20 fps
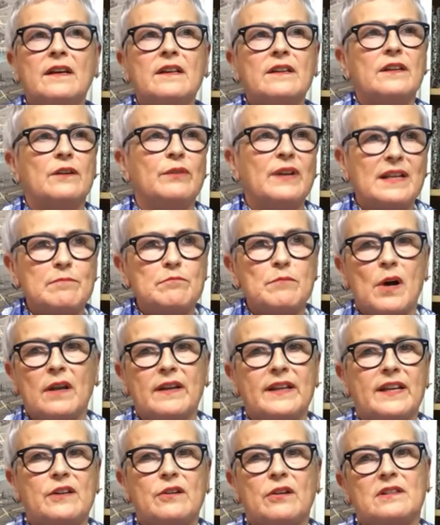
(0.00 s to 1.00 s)
They really
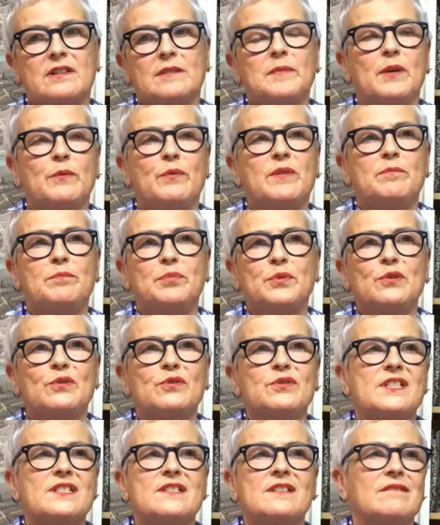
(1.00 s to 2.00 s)
mollycoddled me with
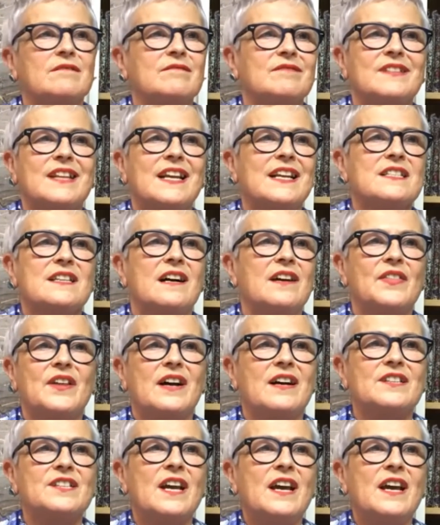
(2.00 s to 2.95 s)
borders and things like that.